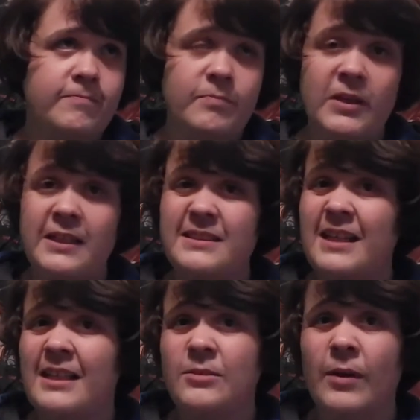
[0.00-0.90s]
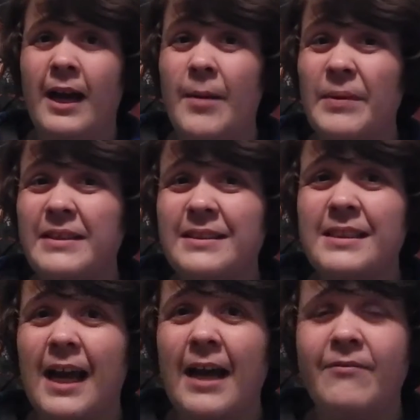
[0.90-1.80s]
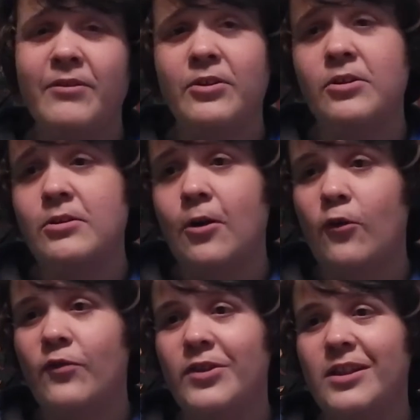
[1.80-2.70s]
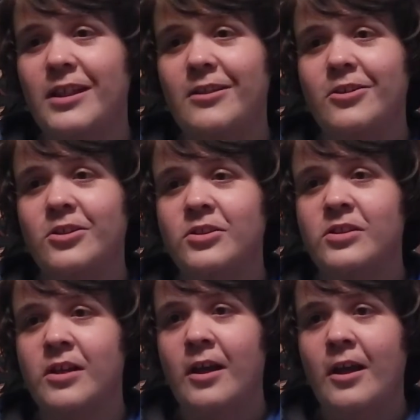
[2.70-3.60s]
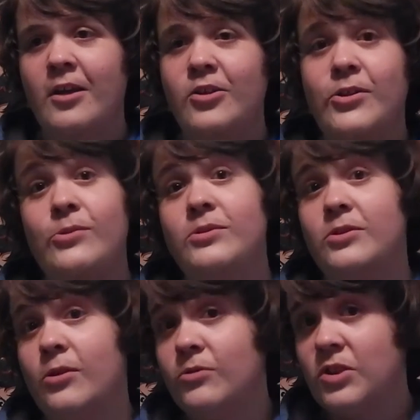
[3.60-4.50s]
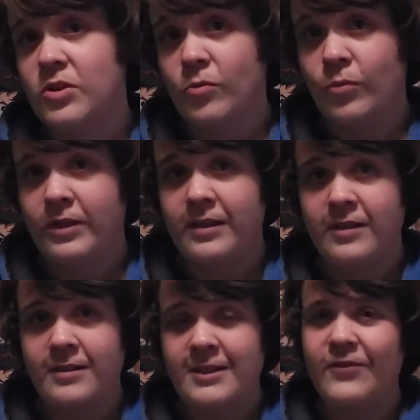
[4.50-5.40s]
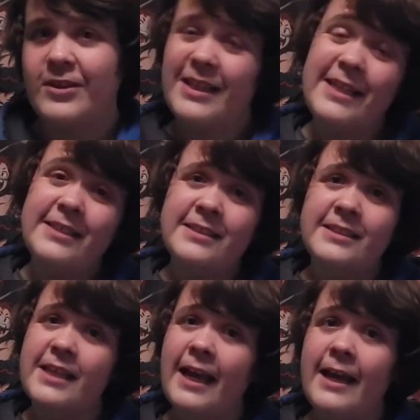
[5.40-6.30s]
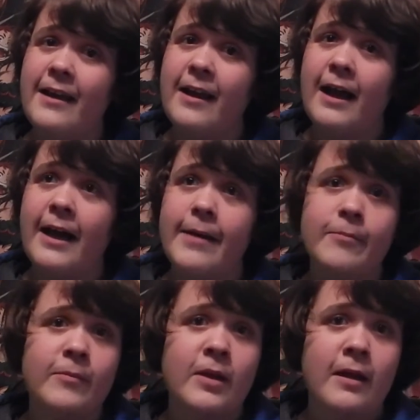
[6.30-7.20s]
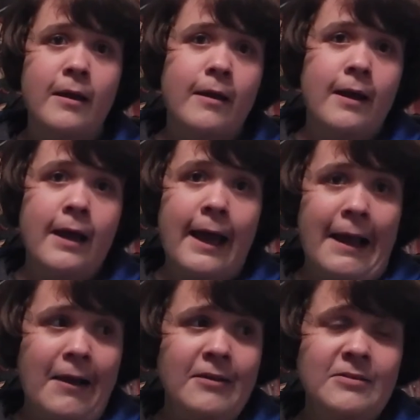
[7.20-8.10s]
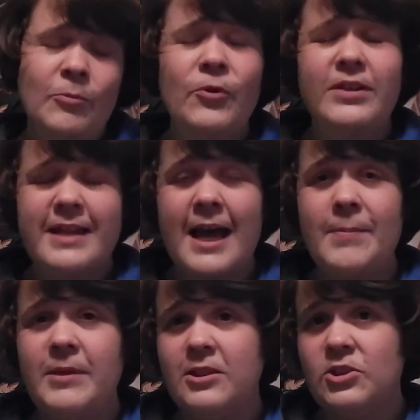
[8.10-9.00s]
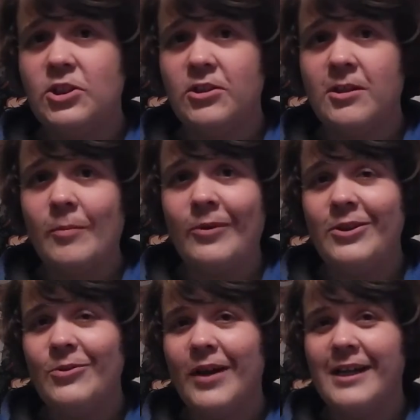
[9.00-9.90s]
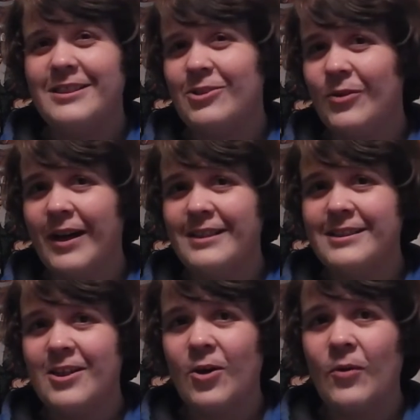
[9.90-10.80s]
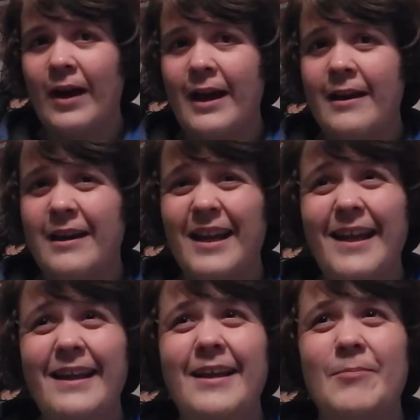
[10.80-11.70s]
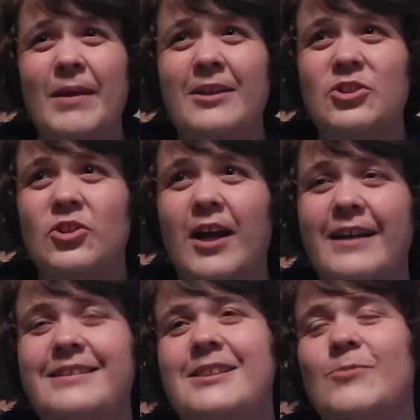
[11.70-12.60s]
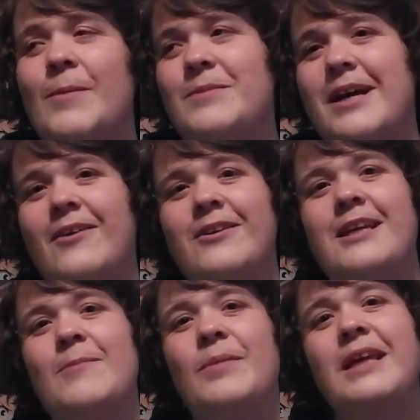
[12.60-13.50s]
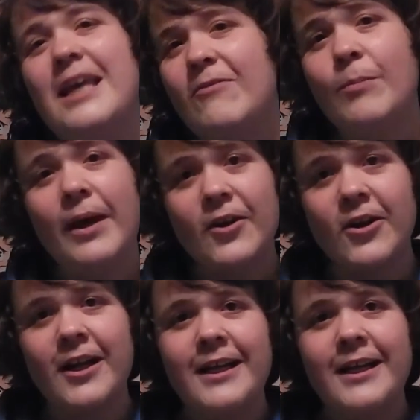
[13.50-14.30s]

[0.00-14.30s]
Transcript: because that's what happens. I've learned over the years the do's and don'ts with different things, and I'm more than happy to share them with you guys so you guys know, and it makes your guys' reptile keeping even better.